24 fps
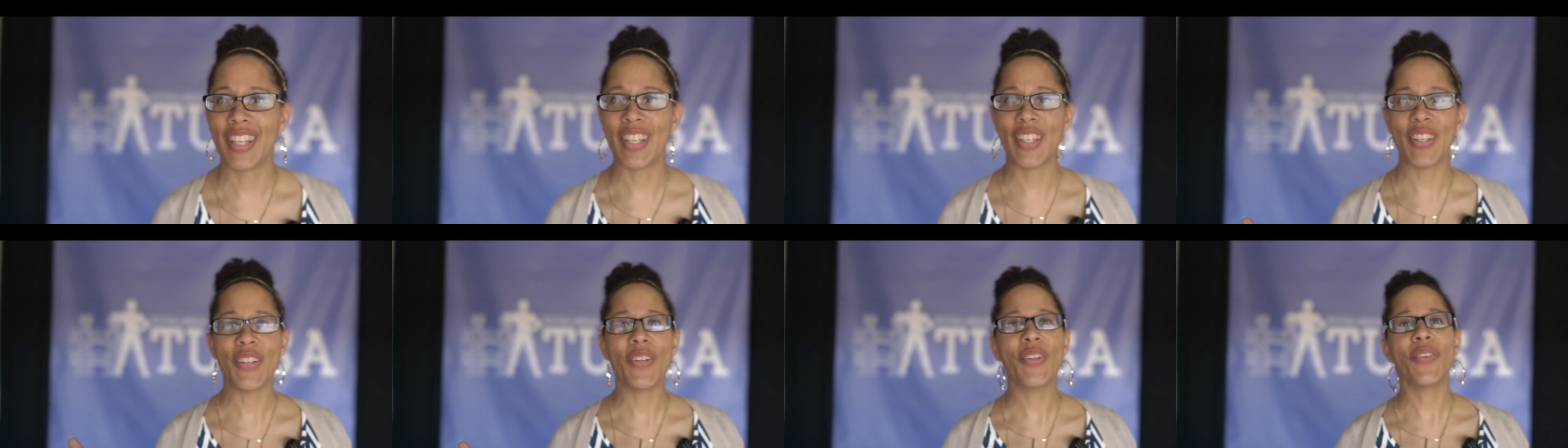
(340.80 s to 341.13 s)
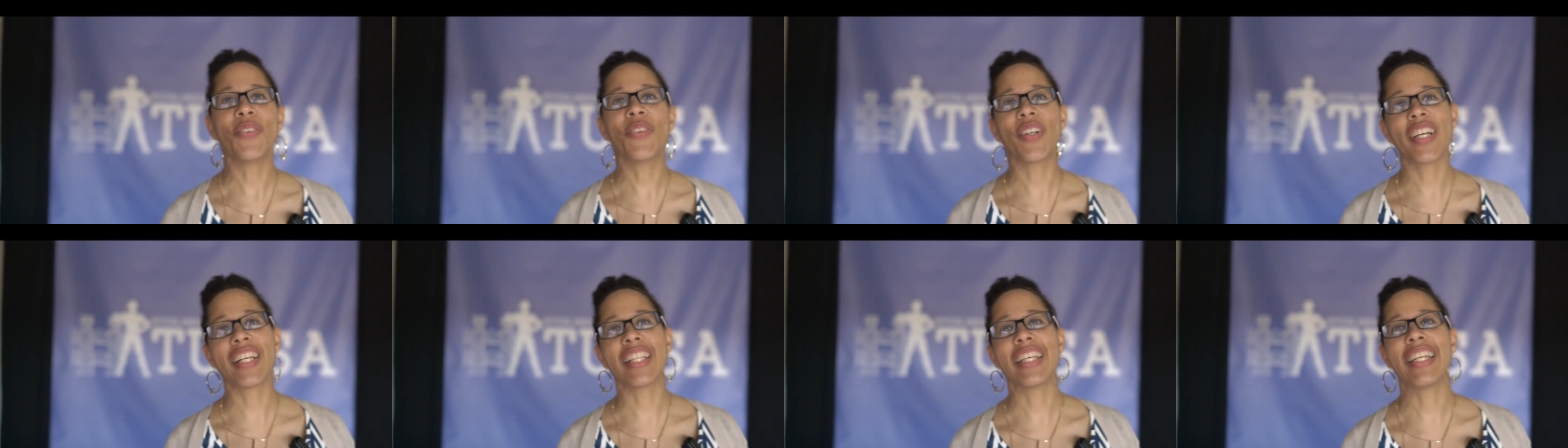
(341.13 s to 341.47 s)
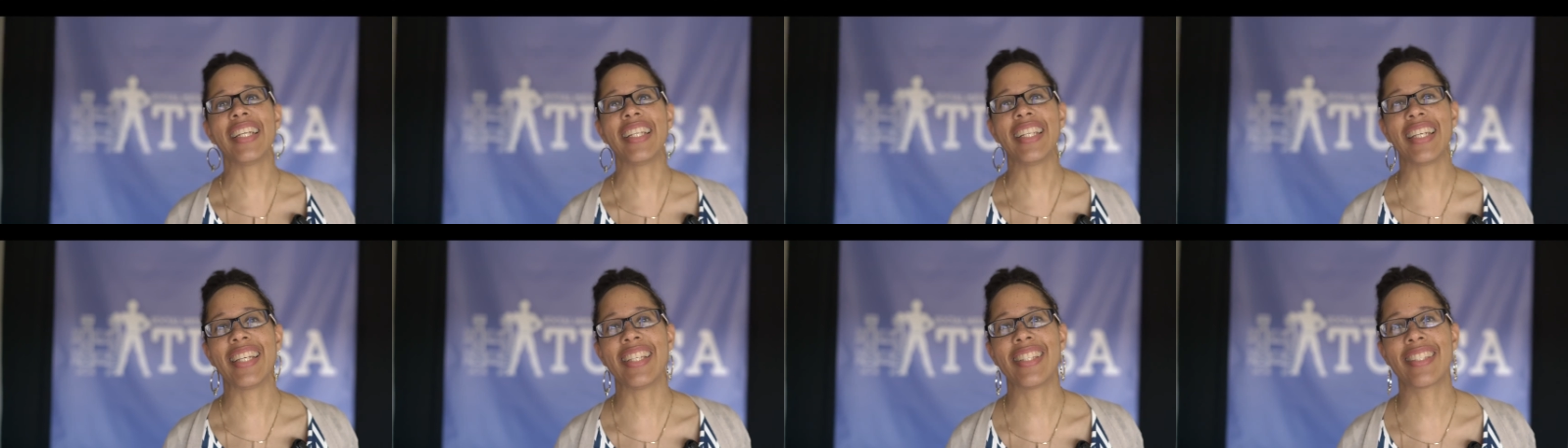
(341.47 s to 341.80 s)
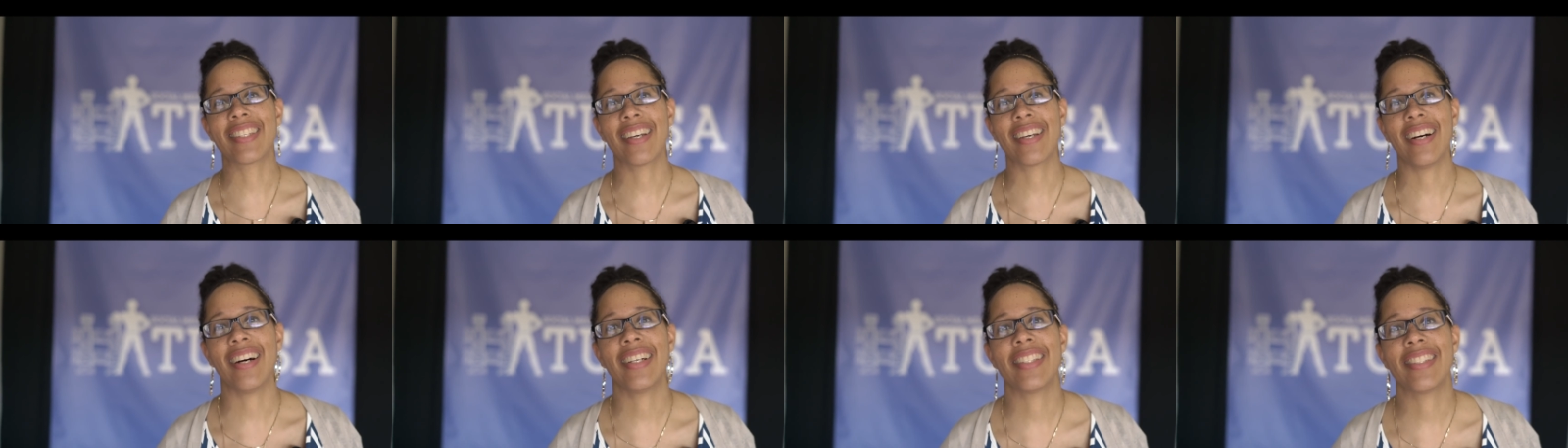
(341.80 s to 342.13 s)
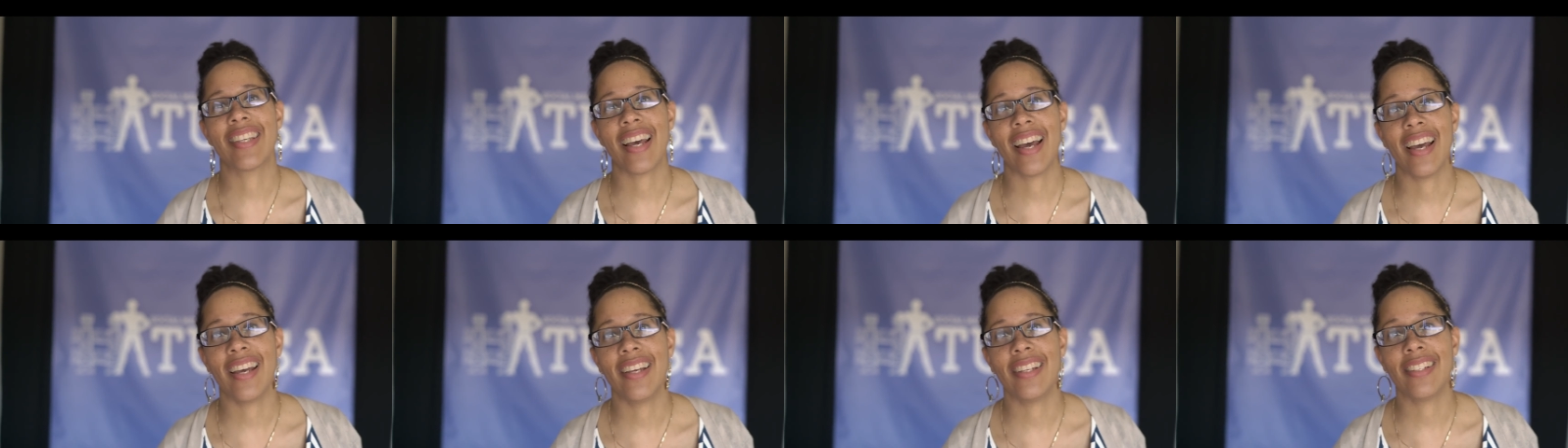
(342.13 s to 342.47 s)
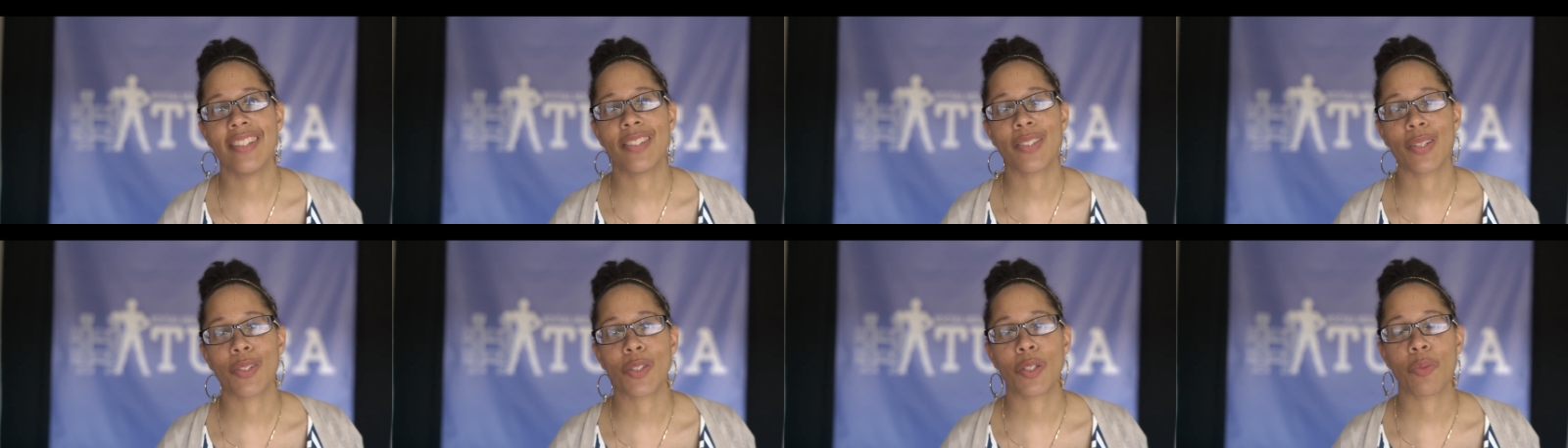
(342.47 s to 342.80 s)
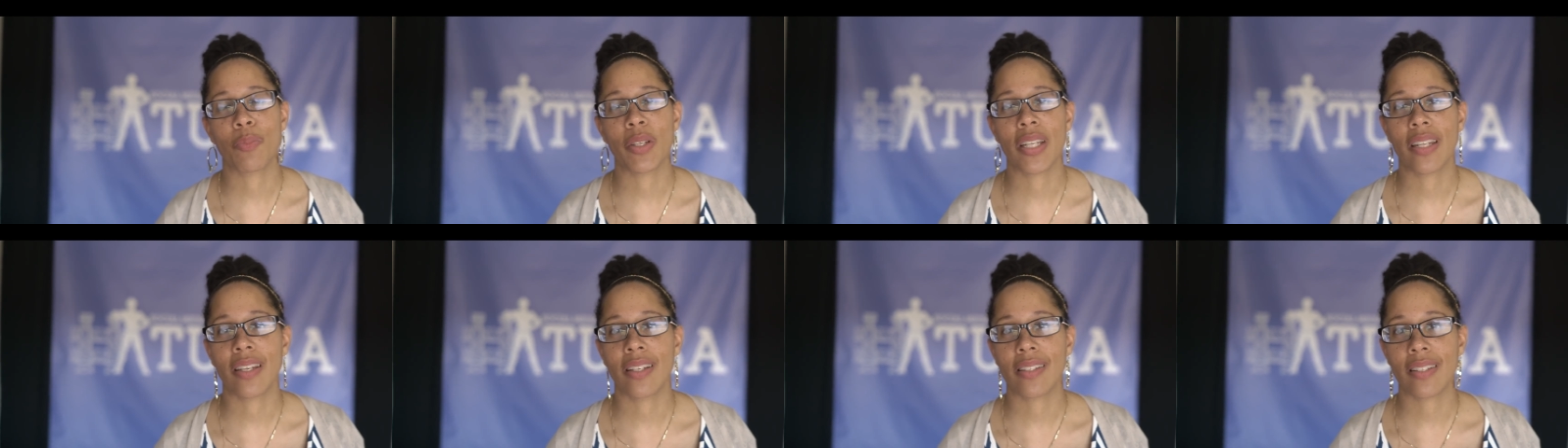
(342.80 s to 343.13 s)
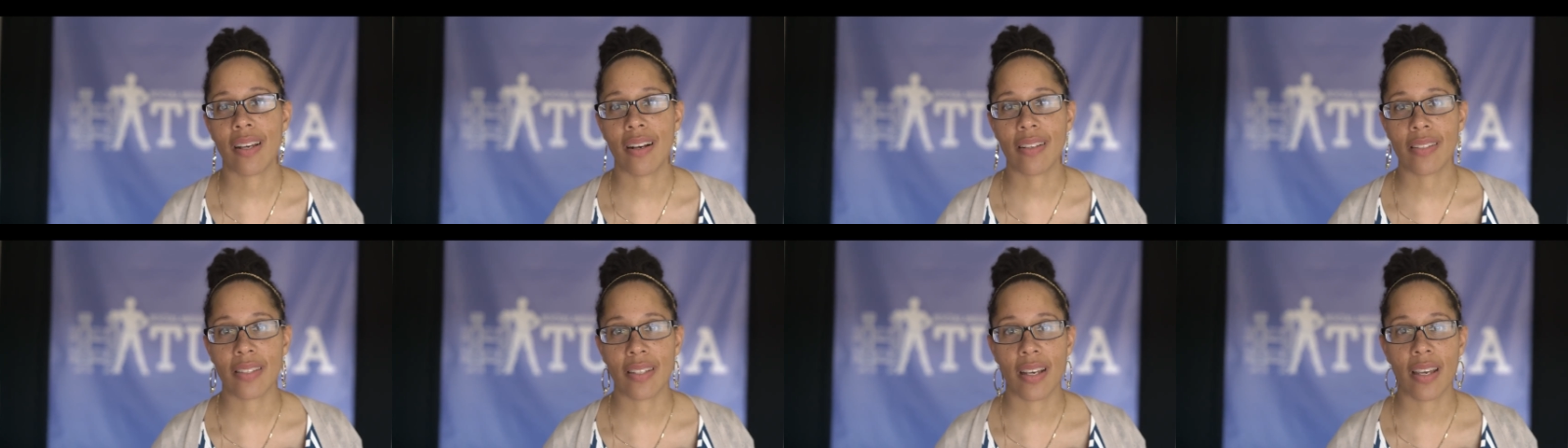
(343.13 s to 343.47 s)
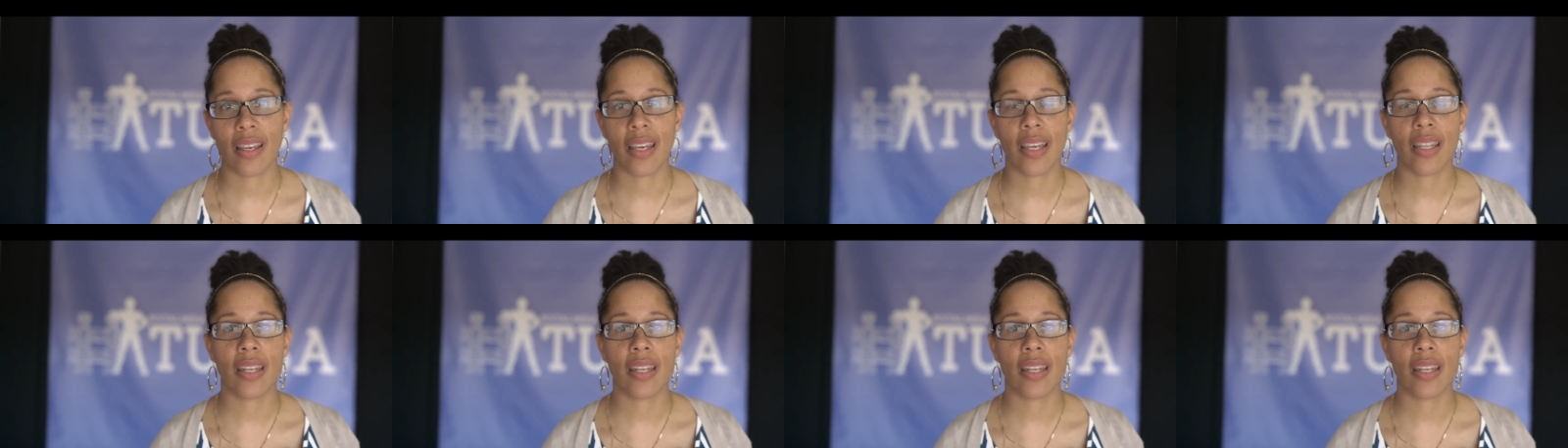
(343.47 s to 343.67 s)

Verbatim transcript: You really need to attend Social Media Tulsa.